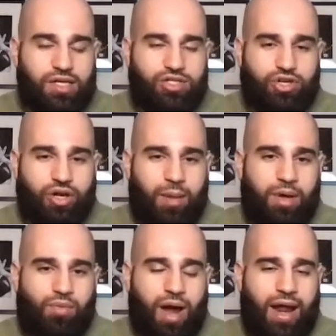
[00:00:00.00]
So you're
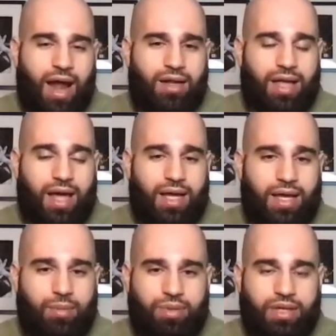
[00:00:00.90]
coming right out of that
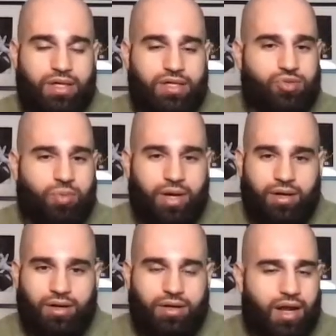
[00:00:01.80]
hippie
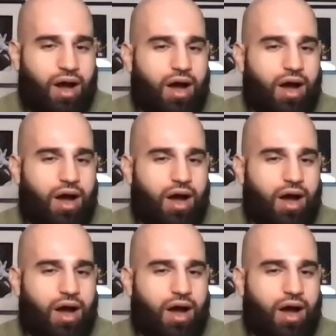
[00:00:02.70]
swinger, that